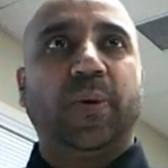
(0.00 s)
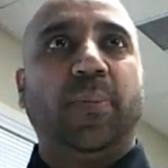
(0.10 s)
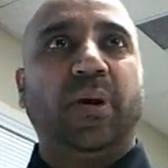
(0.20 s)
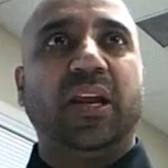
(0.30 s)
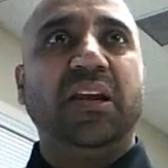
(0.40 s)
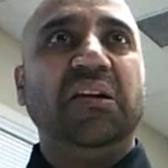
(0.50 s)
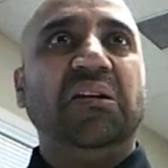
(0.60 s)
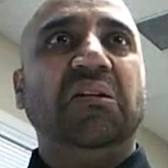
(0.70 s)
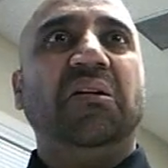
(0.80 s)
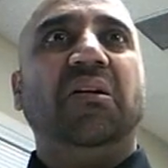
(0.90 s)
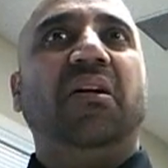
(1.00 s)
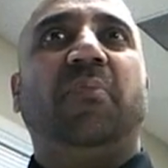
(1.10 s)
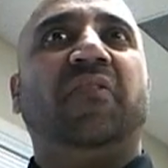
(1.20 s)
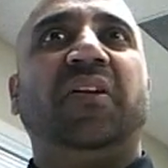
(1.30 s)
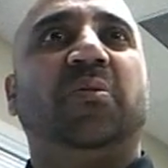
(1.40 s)
property,
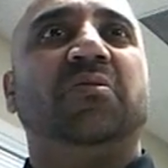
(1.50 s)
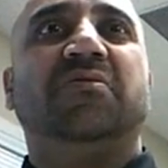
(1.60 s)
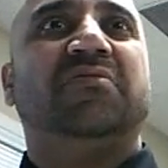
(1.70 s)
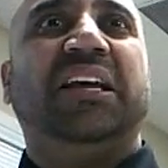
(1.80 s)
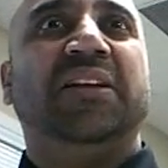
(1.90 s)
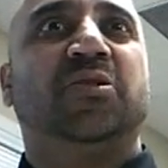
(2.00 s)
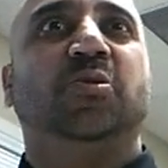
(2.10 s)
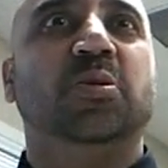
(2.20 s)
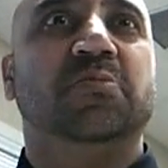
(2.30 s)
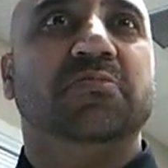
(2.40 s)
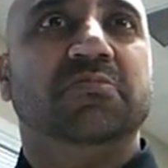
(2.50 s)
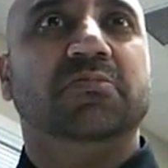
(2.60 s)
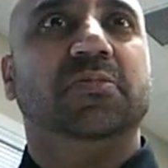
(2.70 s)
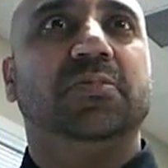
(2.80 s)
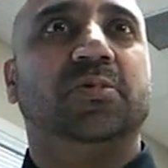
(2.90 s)
but we don't sell a school
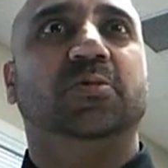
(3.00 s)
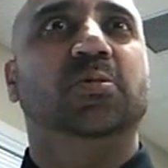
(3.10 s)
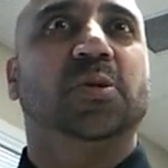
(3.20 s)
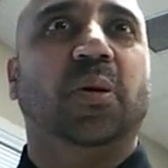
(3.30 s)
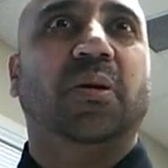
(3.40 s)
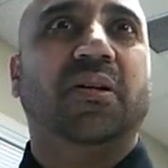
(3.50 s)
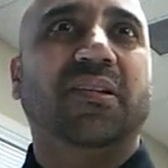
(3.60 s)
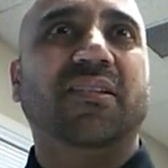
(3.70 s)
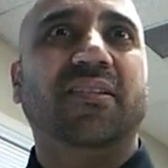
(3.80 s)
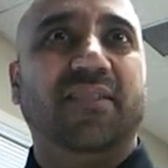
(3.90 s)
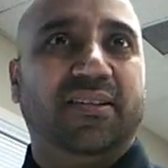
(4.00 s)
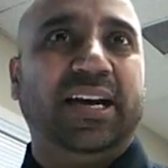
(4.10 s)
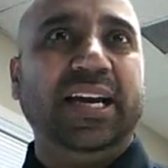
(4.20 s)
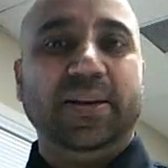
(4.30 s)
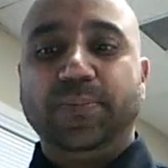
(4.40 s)
zone,
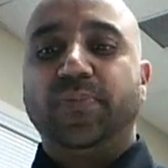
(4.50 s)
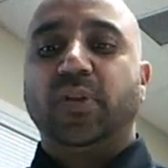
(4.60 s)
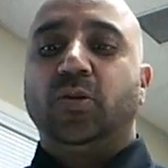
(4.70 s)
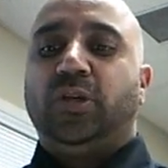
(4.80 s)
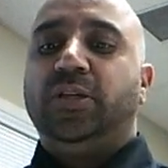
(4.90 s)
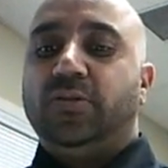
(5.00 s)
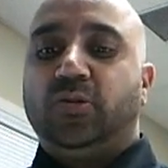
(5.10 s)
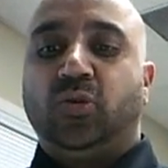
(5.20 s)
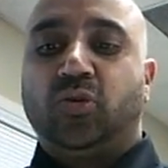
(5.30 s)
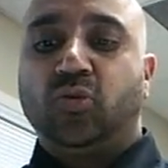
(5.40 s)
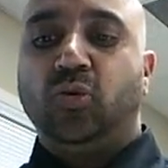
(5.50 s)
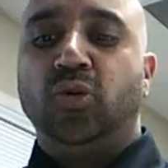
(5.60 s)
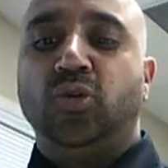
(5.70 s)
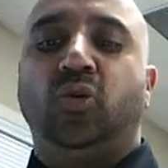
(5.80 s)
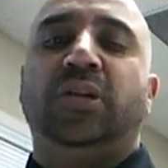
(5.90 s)
right? So
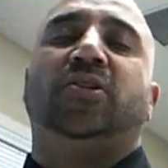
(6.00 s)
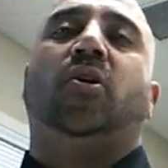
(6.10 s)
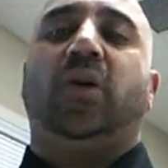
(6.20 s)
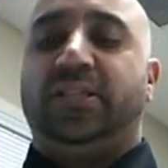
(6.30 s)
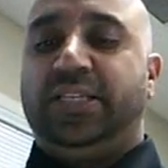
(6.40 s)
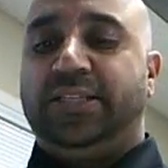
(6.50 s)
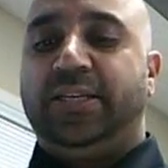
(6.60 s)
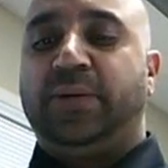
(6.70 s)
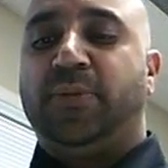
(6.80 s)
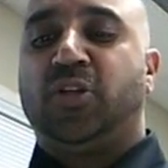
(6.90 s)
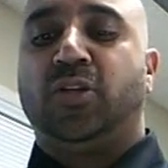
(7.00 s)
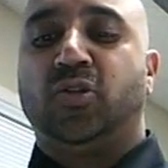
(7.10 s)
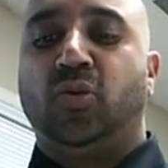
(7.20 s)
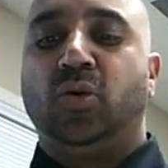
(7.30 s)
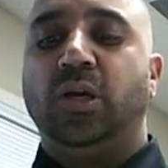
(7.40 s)
school zone is wrong. It says a commercial
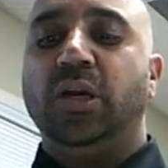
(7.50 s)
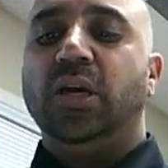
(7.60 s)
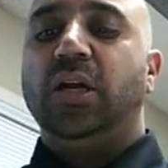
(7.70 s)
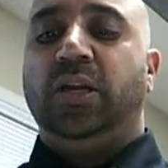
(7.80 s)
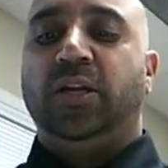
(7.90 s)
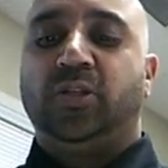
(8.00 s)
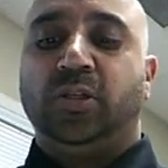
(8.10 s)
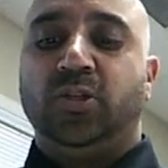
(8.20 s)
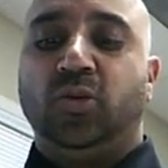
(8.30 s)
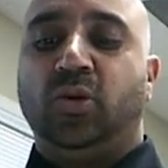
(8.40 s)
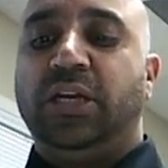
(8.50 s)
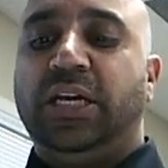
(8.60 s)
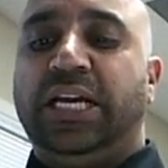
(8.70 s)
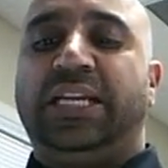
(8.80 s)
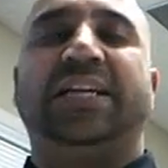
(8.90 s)
zone, industrial zone,
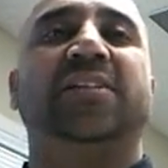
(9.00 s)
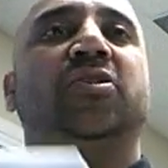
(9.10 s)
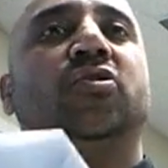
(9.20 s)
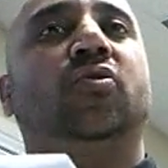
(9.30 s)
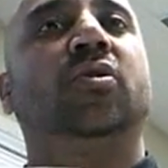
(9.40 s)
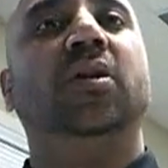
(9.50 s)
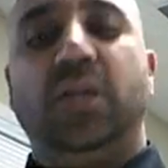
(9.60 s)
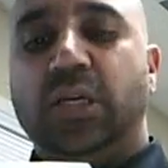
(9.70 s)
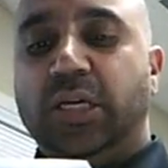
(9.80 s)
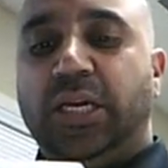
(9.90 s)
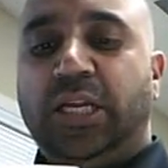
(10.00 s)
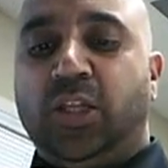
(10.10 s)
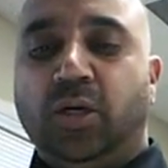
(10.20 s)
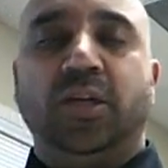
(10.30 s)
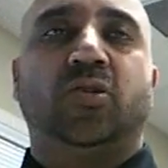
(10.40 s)
agriculture zone, and
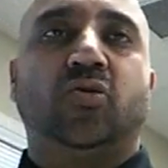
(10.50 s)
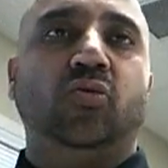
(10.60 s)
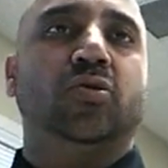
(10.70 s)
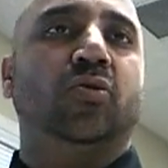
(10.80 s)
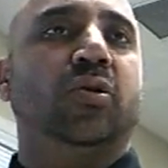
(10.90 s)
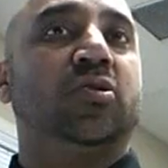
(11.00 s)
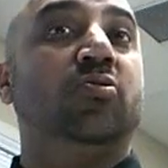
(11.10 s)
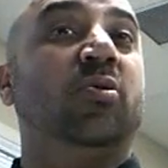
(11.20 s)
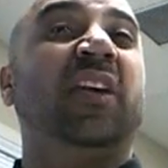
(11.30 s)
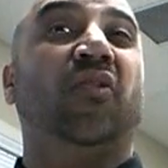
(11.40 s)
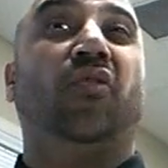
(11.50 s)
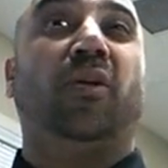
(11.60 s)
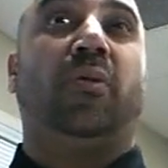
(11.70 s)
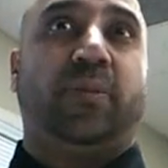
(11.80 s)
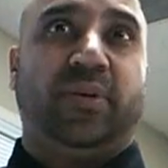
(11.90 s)
third is school zone. School give you one
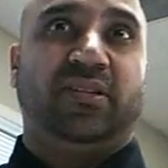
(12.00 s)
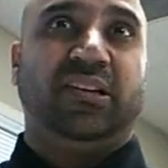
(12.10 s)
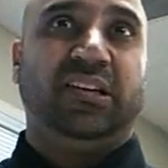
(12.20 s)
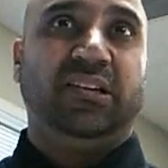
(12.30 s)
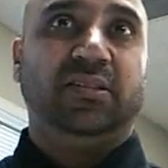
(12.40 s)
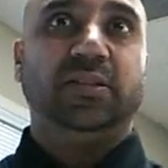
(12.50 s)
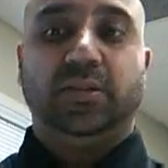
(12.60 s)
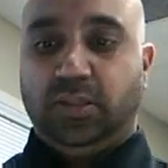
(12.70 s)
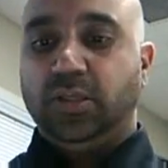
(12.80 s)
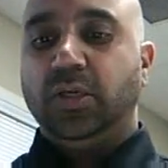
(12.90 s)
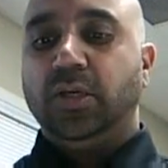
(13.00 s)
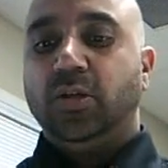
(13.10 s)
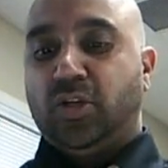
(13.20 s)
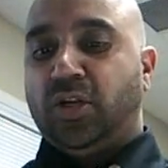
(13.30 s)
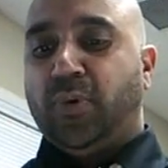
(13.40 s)
mark basically.
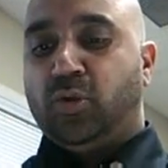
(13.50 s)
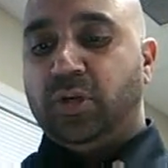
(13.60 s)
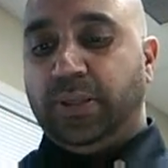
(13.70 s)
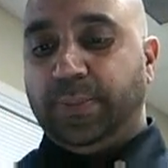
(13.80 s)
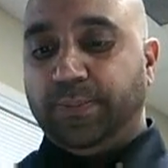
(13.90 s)
So number 3.